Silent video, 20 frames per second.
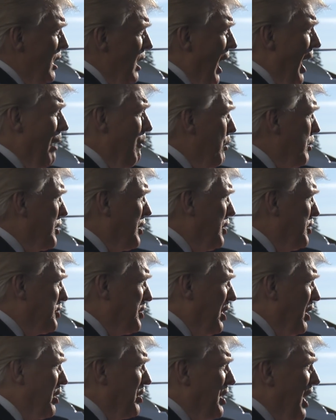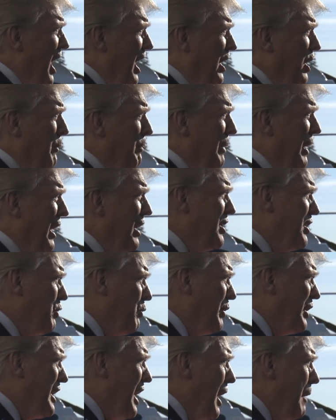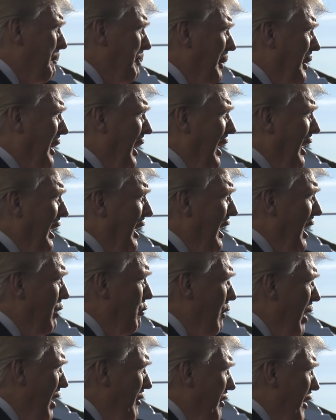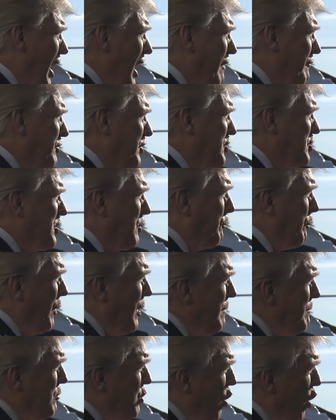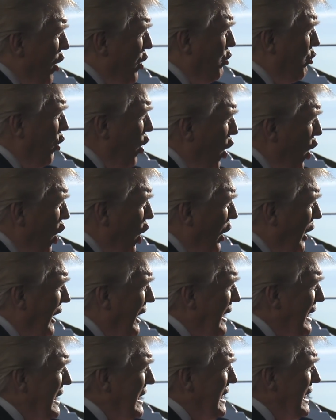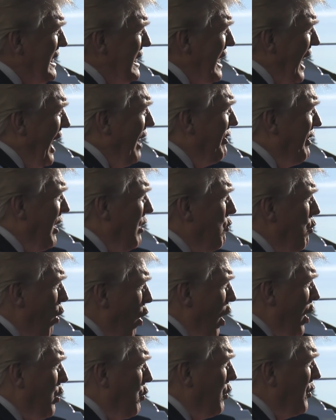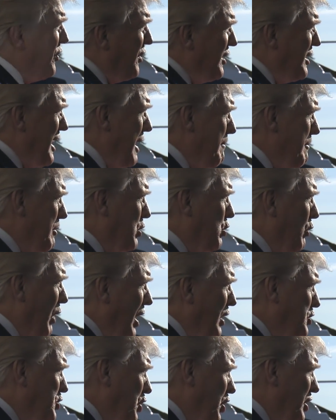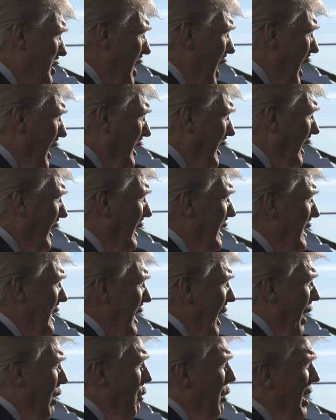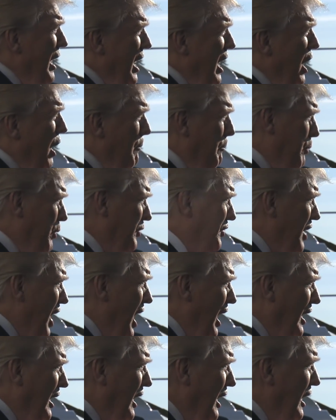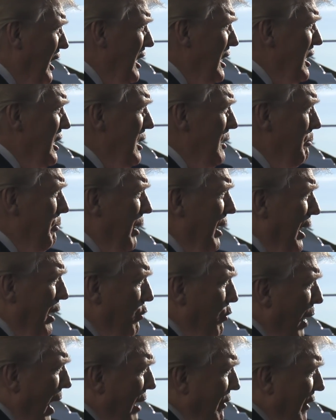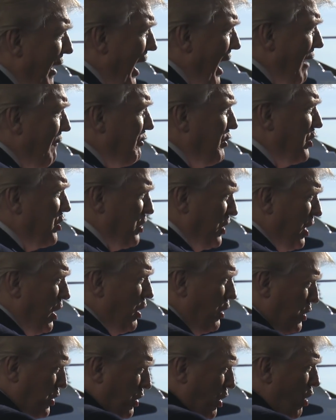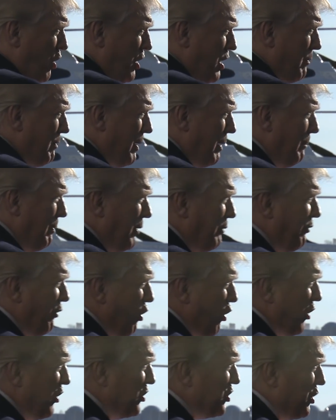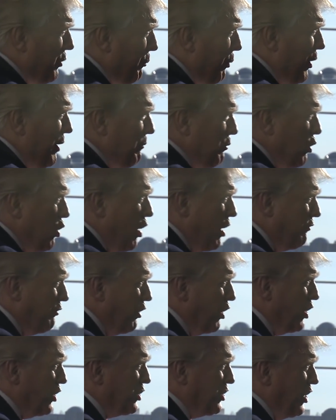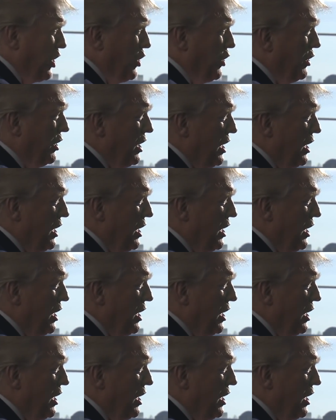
I would consider DACA, but I think we complicated it. I'd rather have the Supreme Court rule and then work with the Democrats on DACA. I want to help with DACA, but I'd rather have this, you know, it's going to be before the Supreme Court very soon.